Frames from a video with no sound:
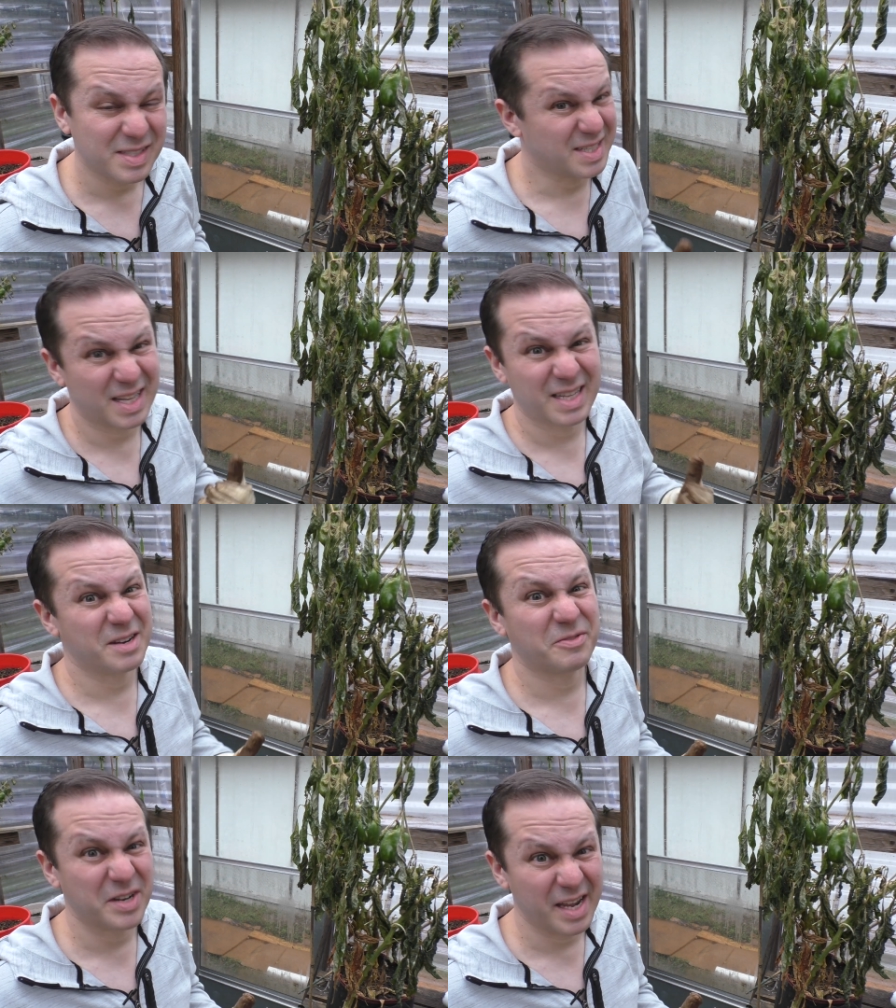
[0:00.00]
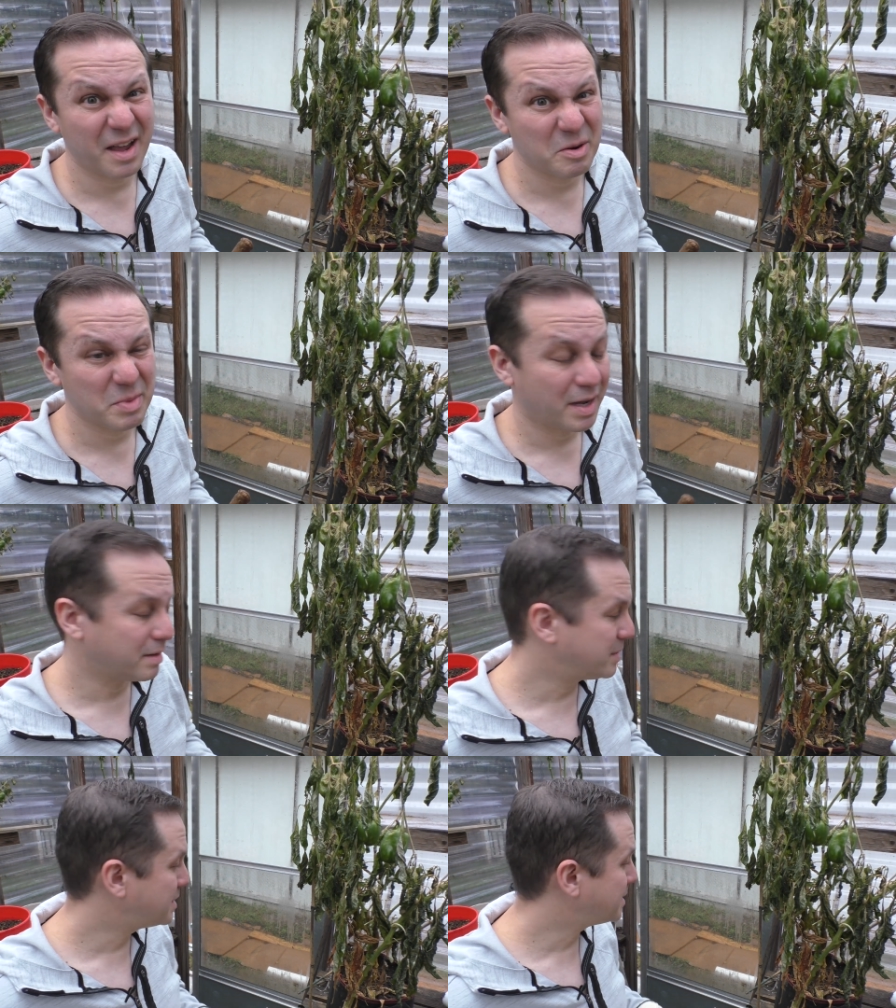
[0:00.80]
It's not that I freak out about
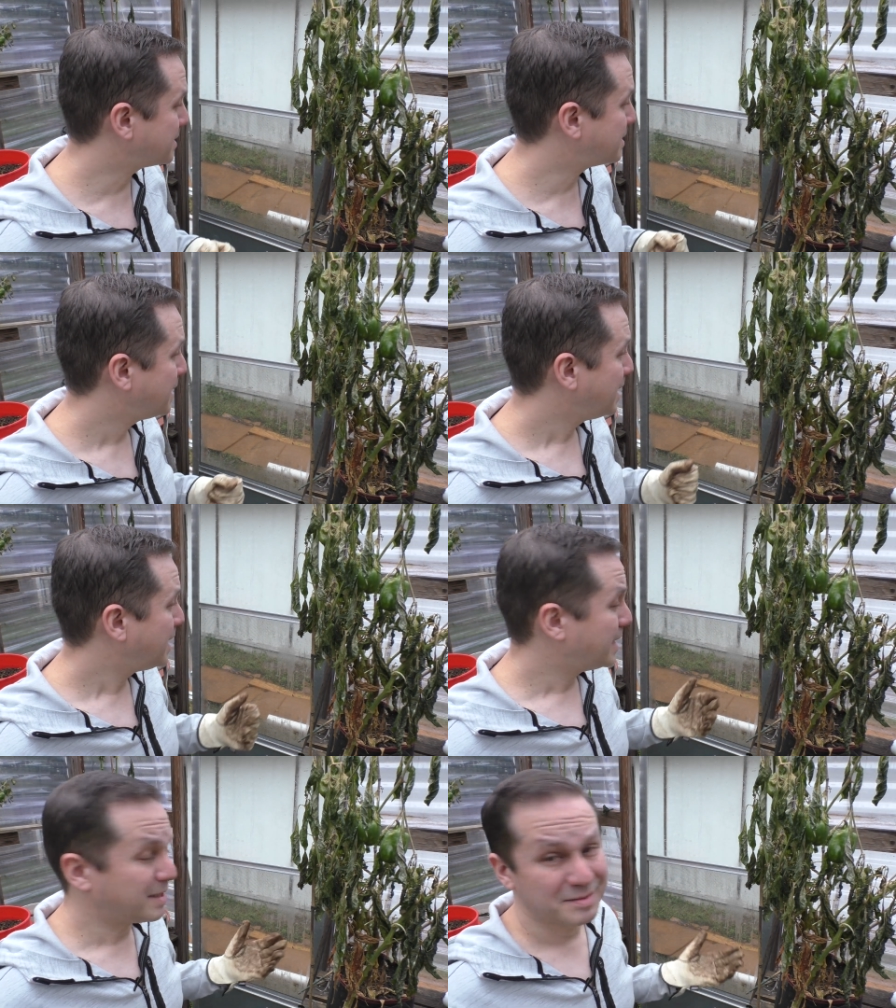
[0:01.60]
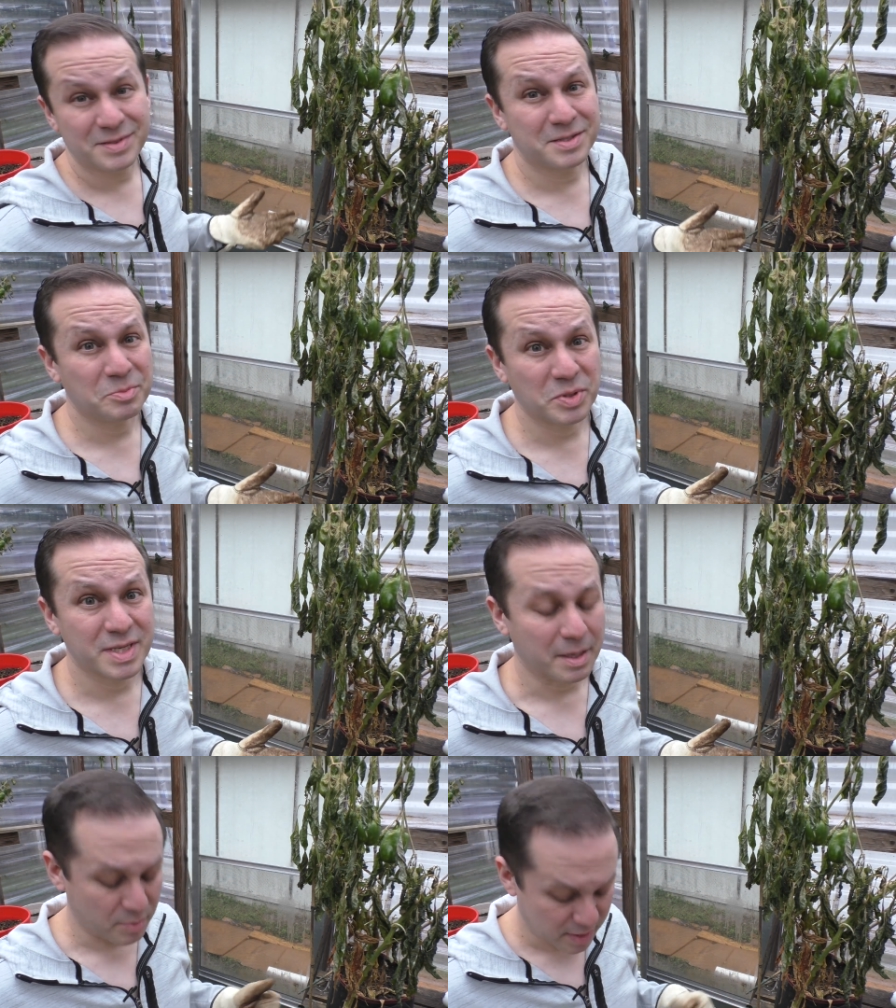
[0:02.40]
them, it's just to protect